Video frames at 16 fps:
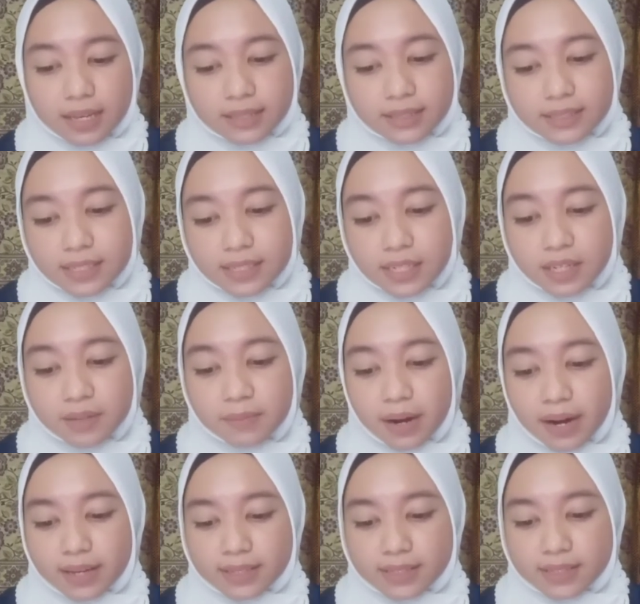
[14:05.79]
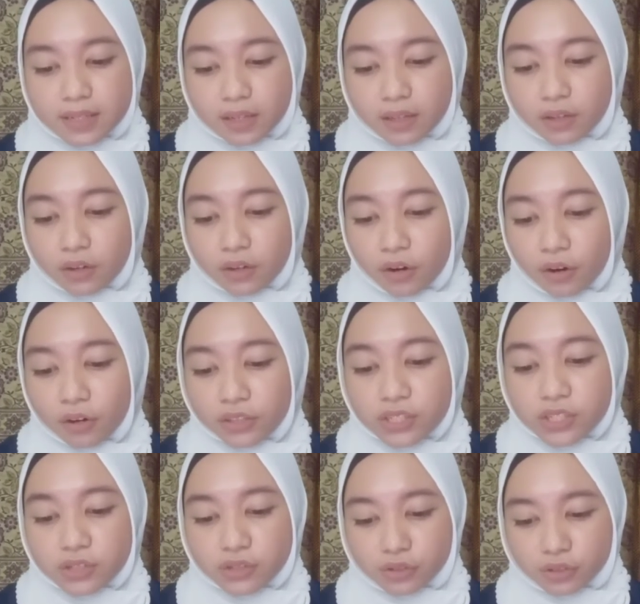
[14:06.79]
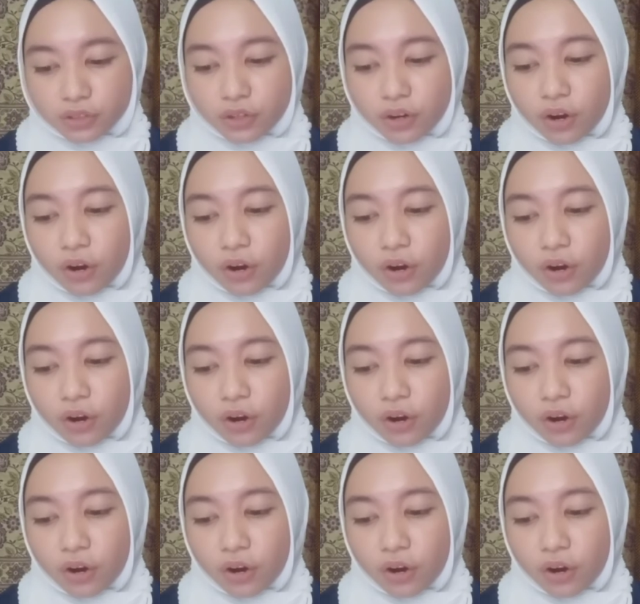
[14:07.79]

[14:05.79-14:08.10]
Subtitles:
deemed as the cornerstone